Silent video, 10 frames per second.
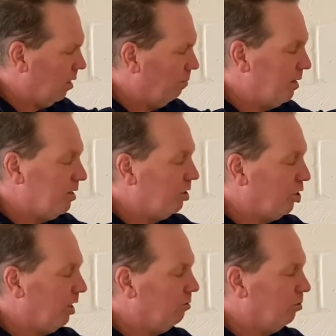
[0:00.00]
Blizzard
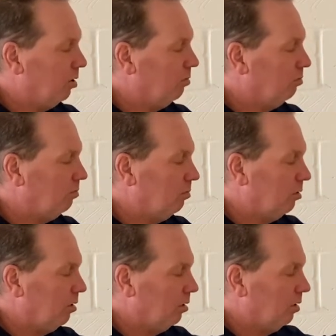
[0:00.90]
Shield.
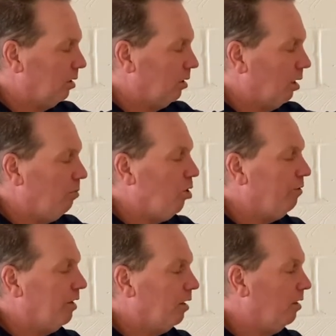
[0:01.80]
I'm not
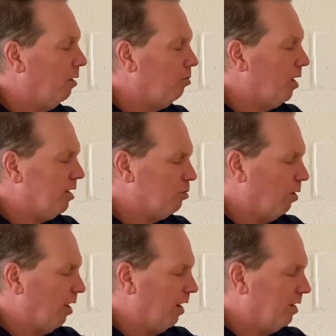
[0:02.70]
even going to double guess what
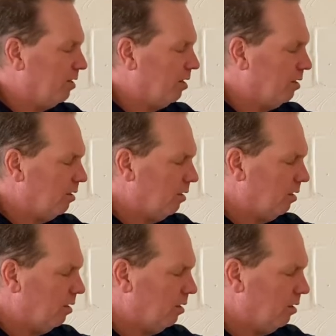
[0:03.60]
that is.
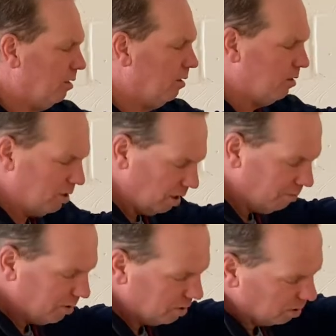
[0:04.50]

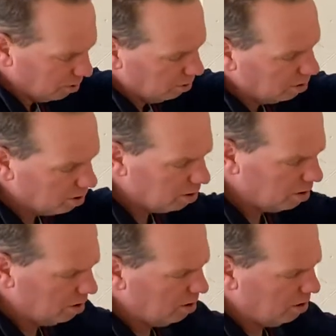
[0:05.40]
Similar to
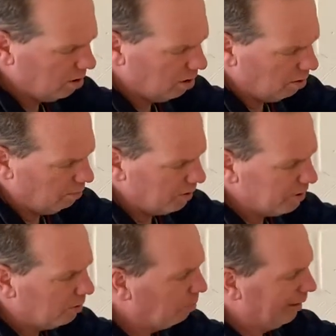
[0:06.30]

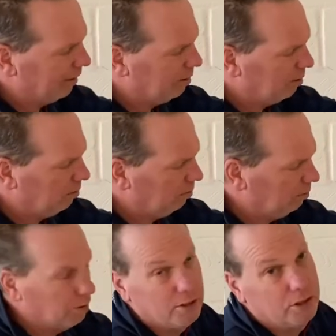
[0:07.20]
Blizzard Plus,
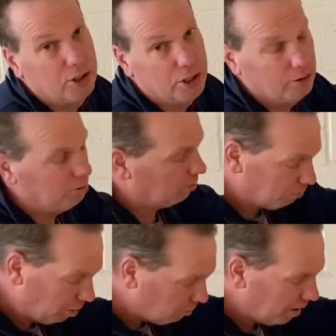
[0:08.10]
but it's a shield.
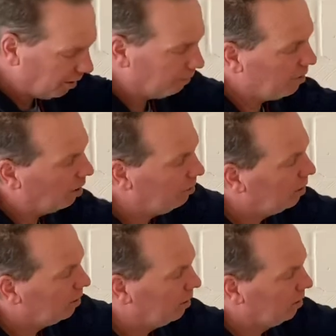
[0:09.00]
I really don't know.
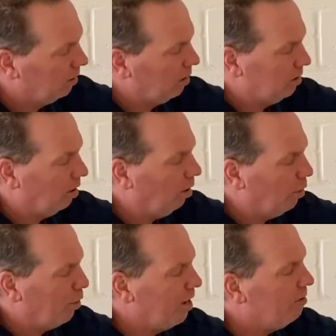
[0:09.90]
It's a lot
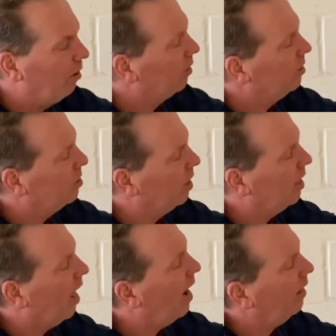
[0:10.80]
thinner, I can see
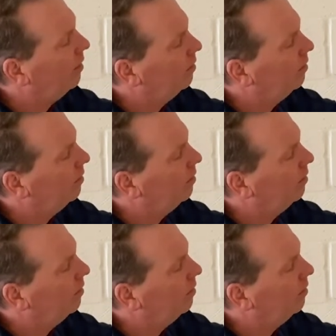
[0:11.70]
that.